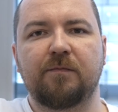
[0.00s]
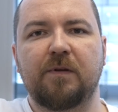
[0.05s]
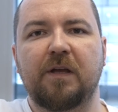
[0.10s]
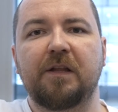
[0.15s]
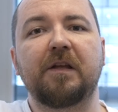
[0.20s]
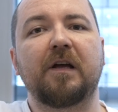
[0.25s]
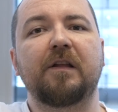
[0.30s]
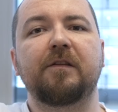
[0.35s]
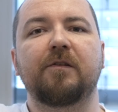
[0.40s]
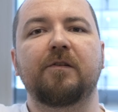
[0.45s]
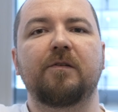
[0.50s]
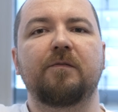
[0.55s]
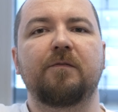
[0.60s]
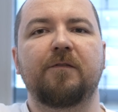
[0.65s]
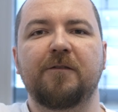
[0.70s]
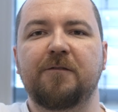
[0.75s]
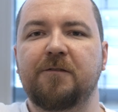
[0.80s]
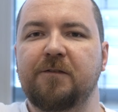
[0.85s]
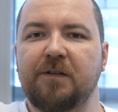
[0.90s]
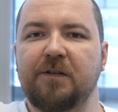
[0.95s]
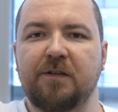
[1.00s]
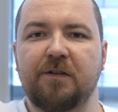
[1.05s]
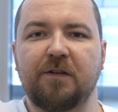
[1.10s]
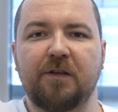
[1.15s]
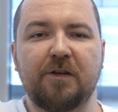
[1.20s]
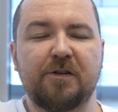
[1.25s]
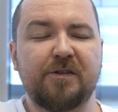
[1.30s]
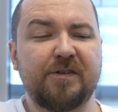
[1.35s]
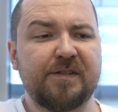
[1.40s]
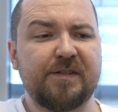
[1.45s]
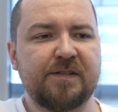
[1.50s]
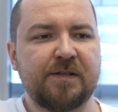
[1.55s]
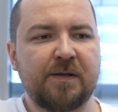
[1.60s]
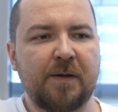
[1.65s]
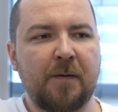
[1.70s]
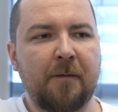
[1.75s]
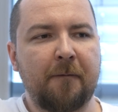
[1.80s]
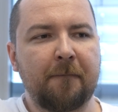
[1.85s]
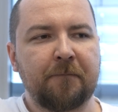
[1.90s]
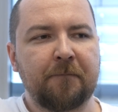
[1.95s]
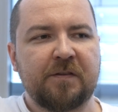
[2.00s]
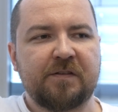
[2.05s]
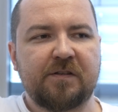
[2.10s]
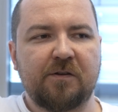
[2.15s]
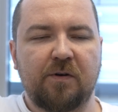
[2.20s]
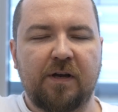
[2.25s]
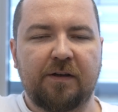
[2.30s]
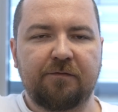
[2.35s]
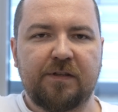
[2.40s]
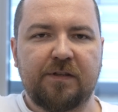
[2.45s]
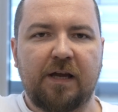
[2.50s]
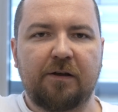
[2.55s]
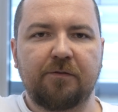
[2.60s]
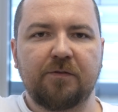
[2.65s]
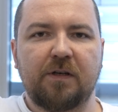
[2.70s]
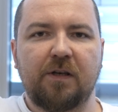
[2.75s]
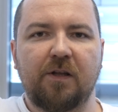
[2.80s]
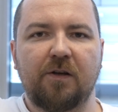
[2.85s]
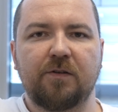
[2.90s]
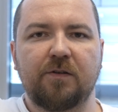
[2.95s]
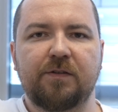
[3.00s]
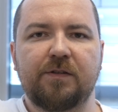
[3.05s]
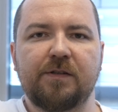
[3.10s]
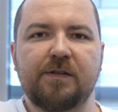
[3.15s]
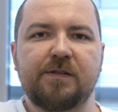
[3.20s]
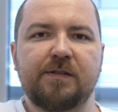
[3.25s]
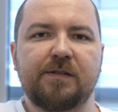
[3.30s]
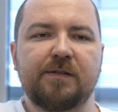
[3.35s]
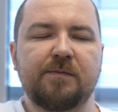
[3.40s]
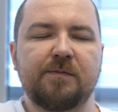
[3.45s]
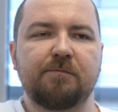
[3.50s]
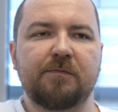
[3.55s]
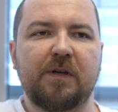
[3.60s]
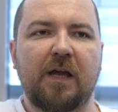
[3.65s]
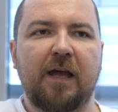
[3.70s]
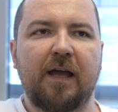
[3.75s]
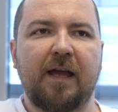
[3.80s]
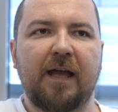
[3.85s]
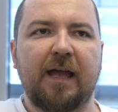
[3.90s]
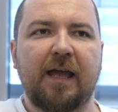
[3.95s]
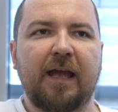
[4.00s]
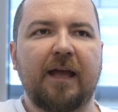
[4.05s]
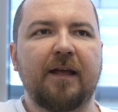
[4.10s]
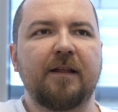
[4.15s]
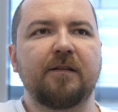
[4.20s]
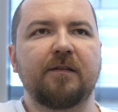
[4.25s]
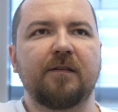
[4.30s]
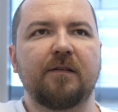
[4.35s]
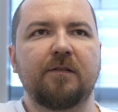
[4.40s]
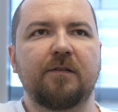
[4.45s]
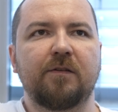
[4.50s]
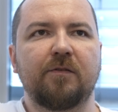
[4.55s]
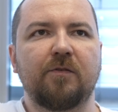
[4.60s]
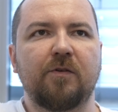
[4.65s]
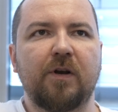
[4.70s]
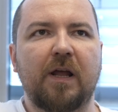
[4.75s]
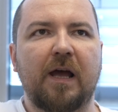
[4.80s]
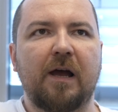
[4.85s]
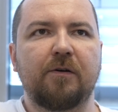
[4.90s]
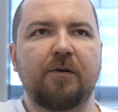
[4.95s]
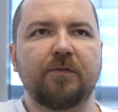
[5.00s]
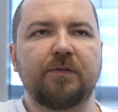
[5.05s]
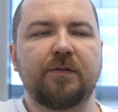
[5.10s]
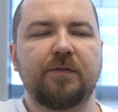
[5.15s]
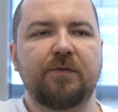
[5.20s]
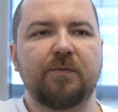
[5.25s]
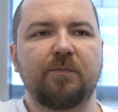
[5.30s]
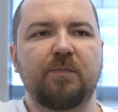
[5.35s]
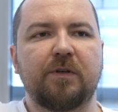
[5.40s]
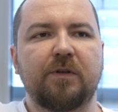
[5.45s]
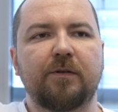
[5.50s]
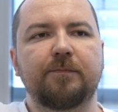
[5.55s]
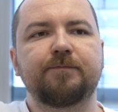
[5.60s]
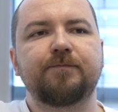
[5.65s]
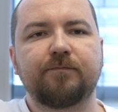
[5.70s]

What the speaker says: another 15 years. So I've downclocked this, and it turned out to be